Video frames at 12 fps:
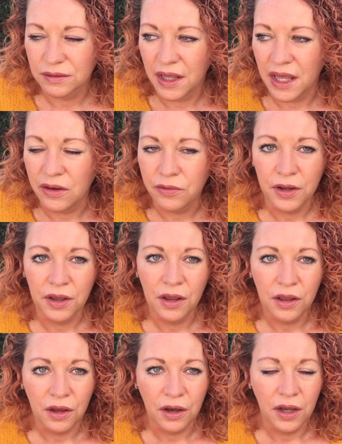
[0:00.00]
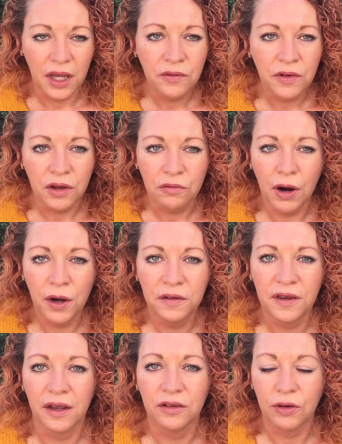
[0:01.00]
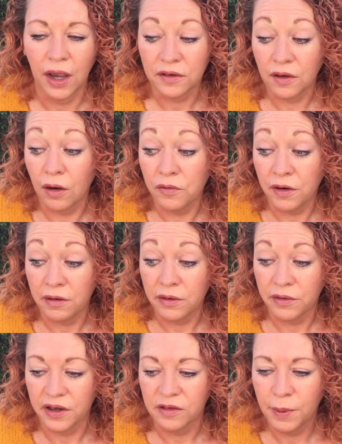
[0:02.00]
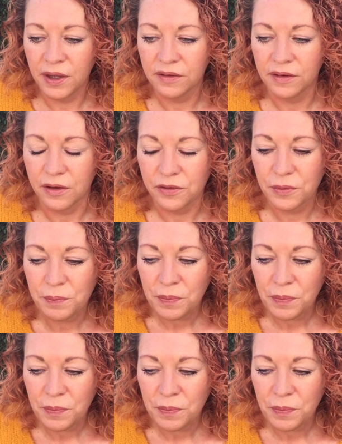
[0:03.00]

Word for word: even the even the rose extracts are very very expensive.